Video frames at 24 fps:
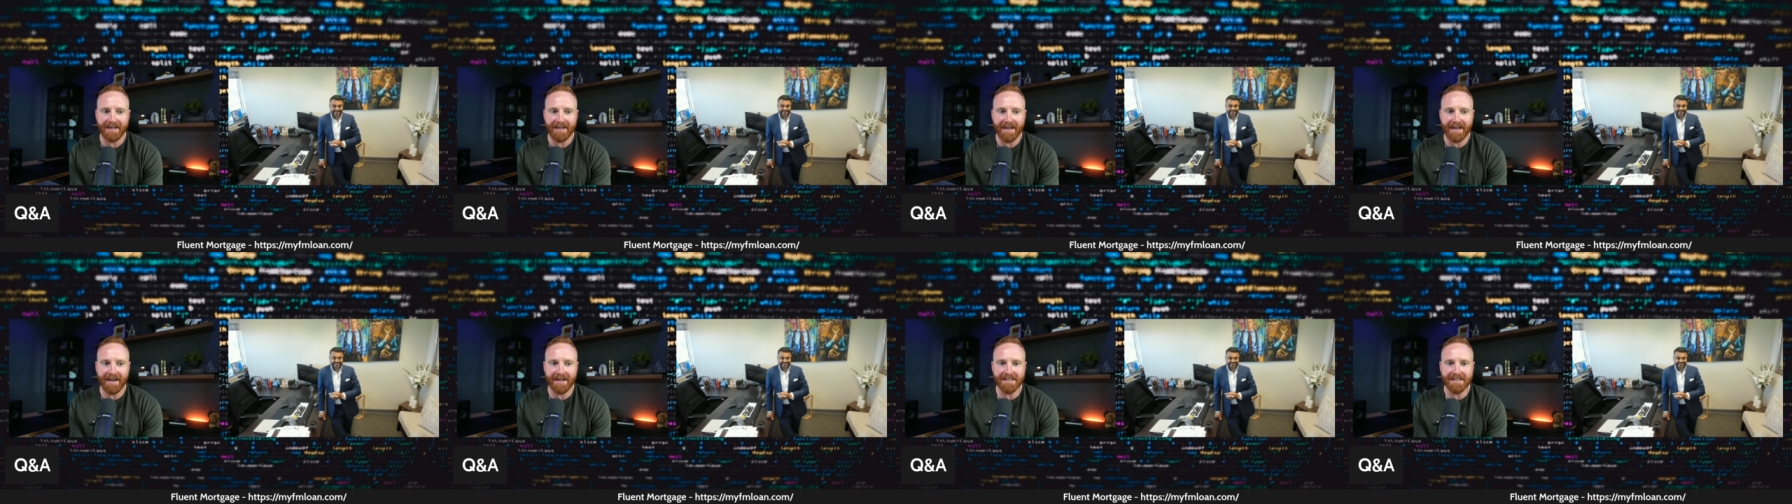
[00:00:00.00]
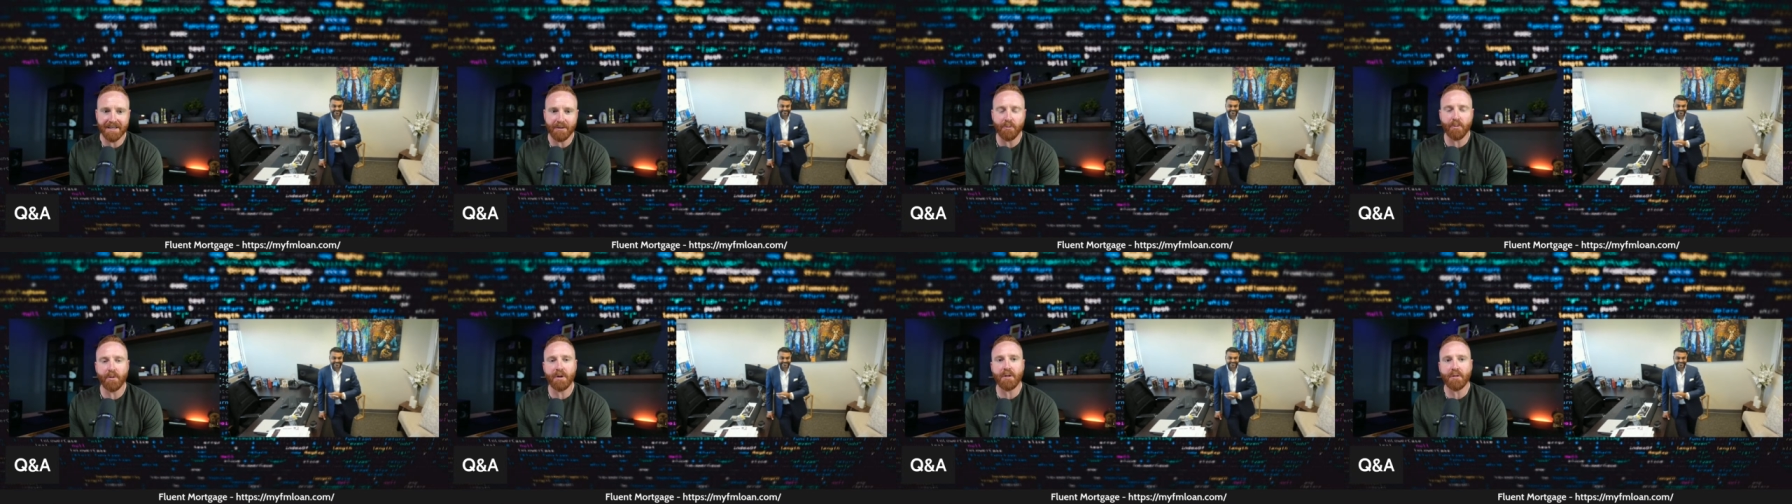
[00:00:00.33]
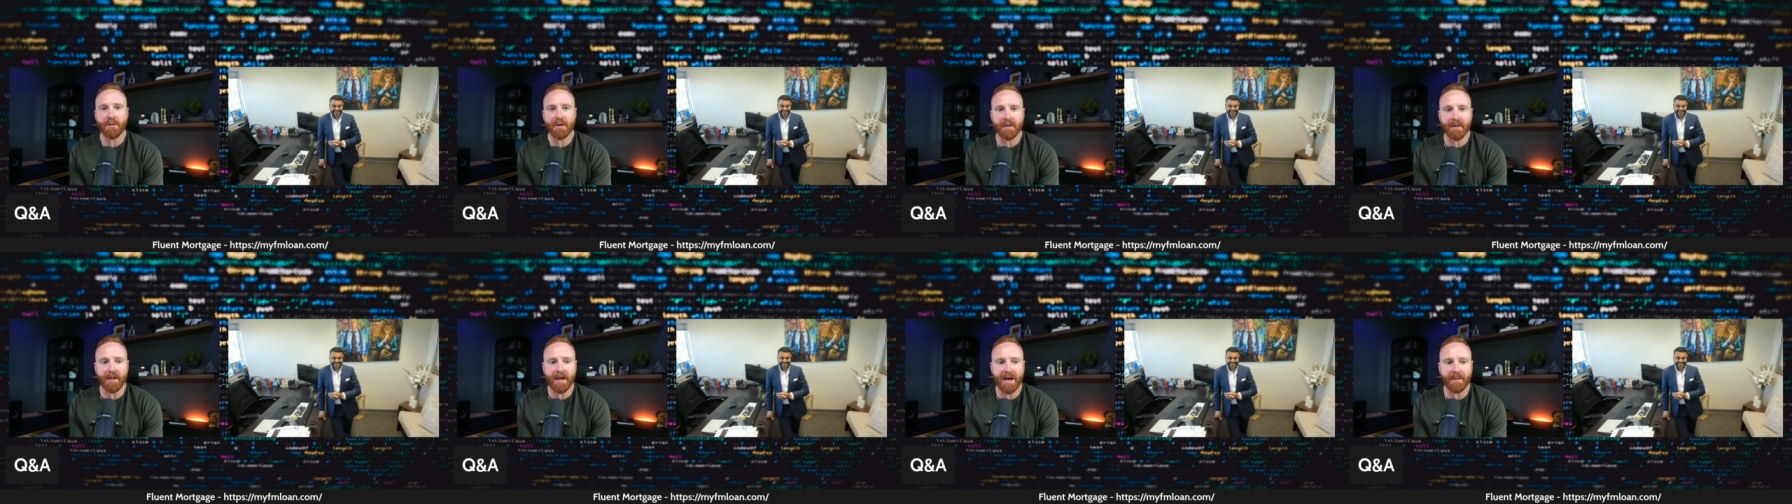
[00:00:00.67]
And I was like, well, what do you
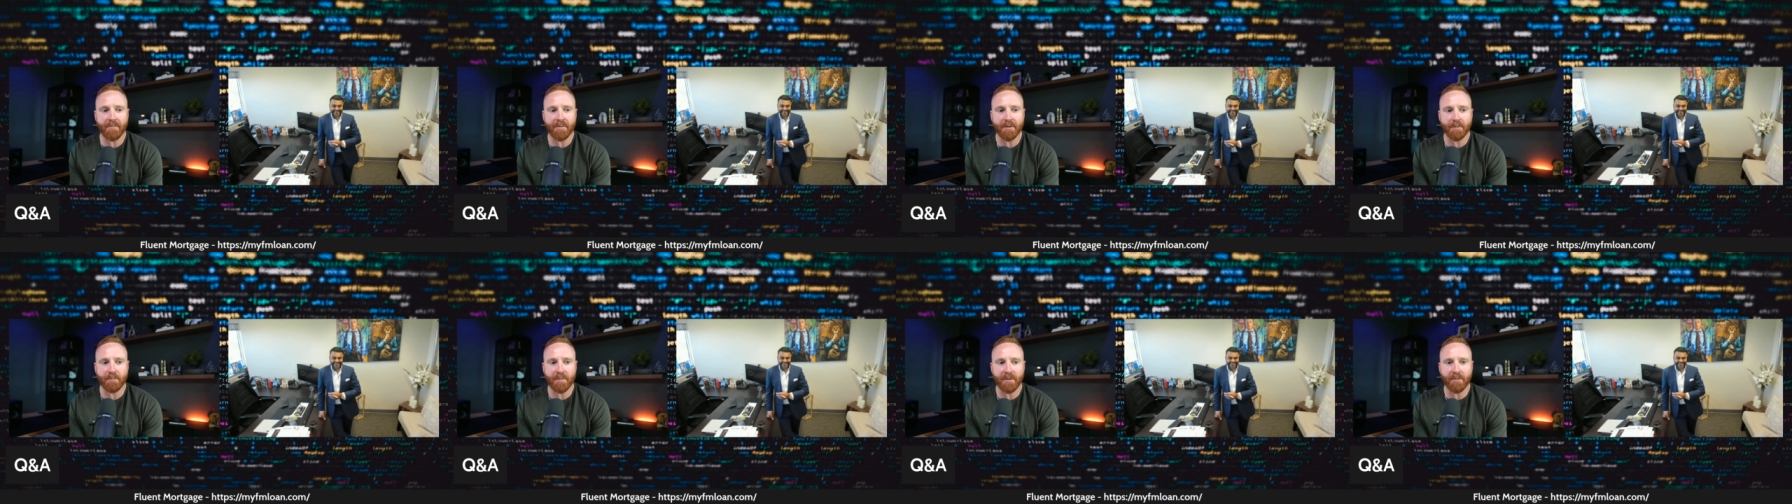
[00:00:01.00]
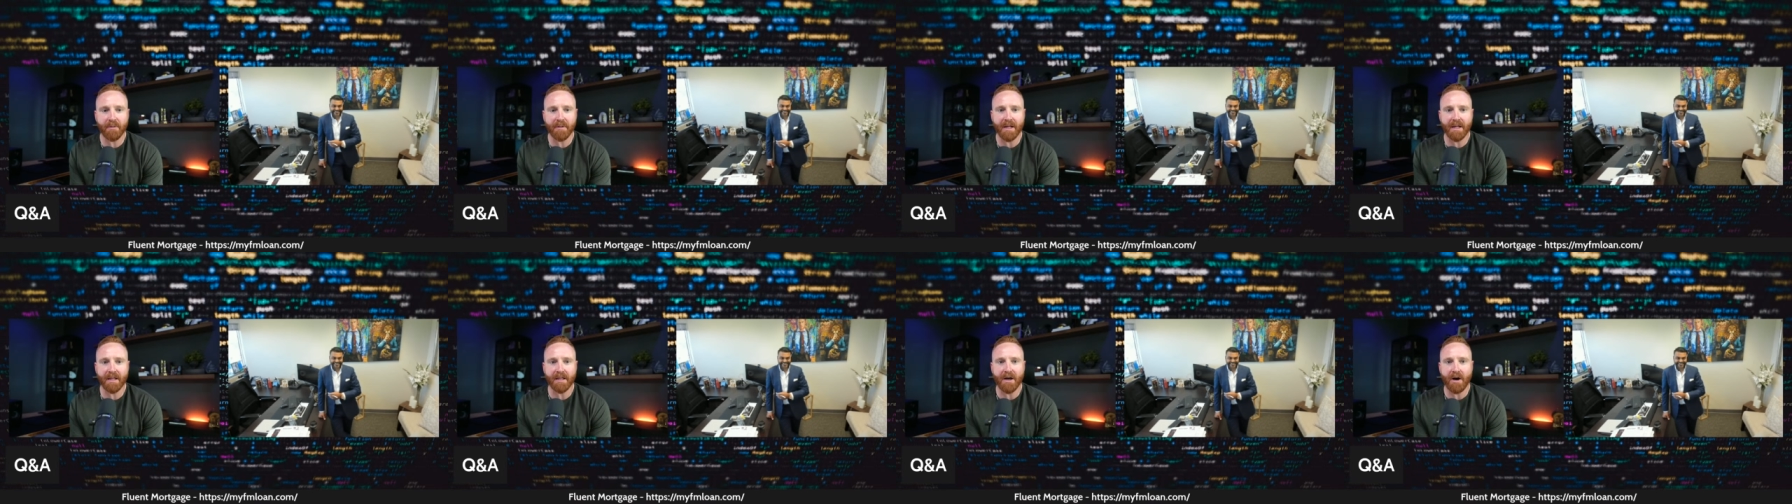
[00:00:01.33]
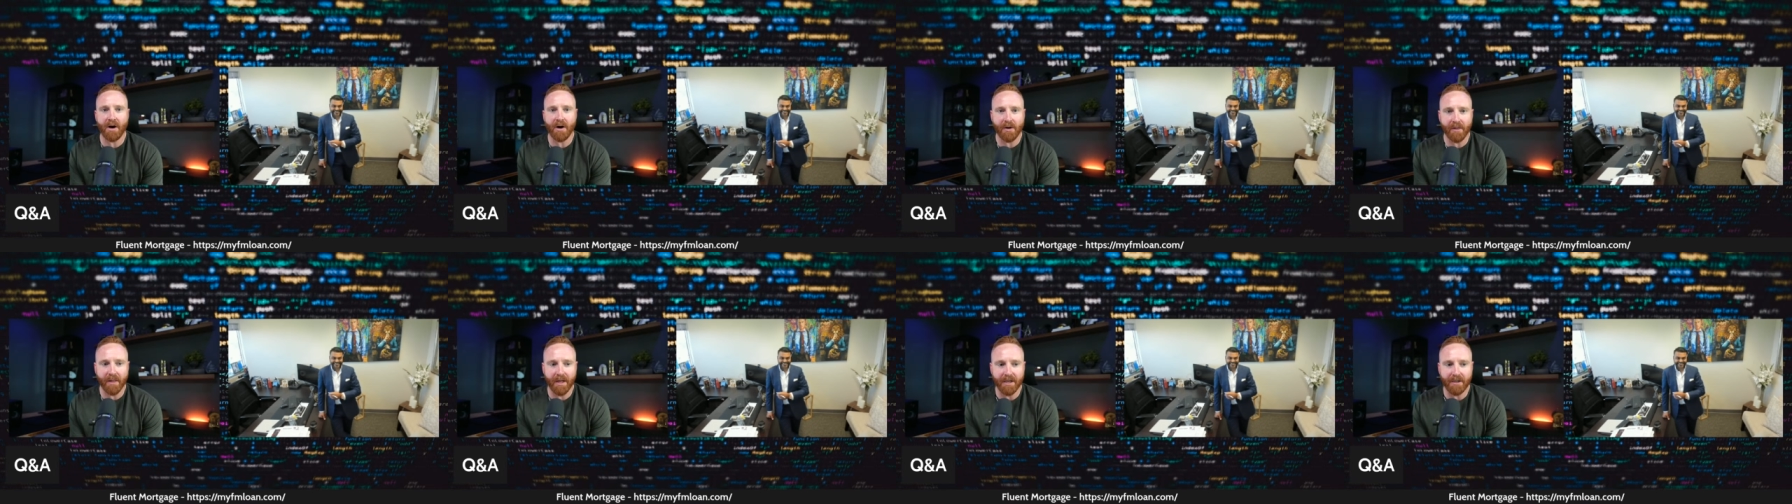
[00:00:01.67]
think that happened to people that
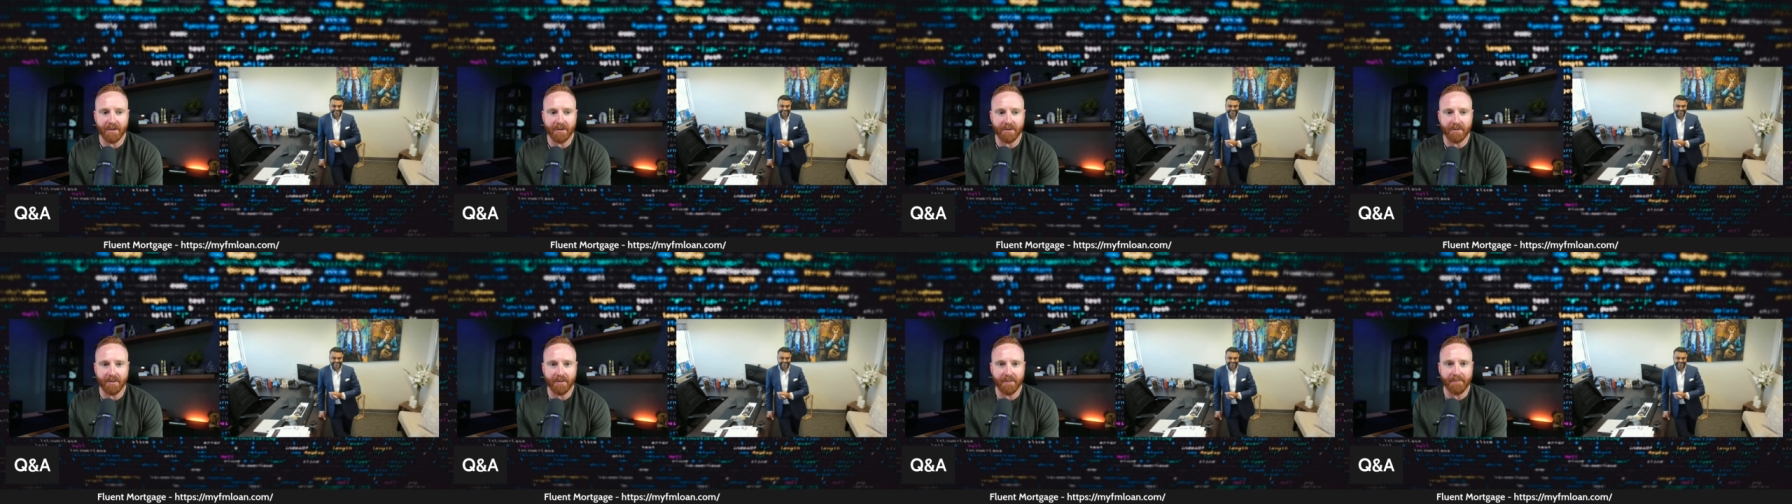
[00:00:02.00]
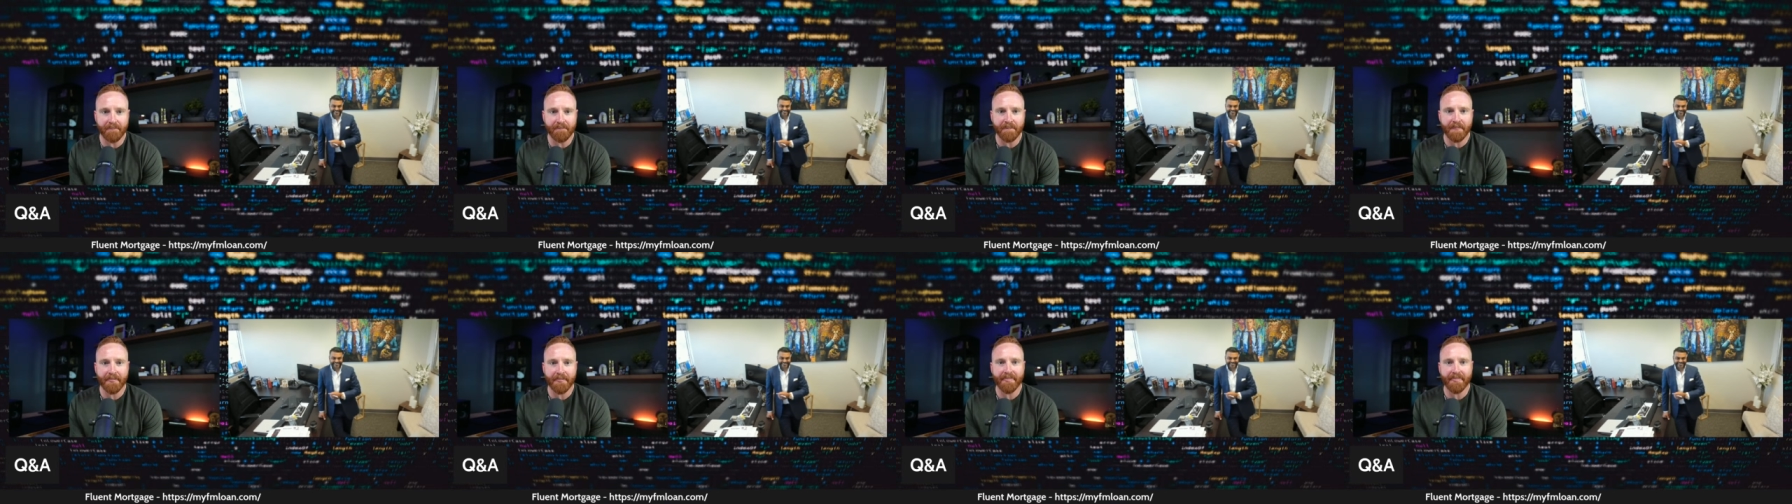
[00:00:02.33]
are like you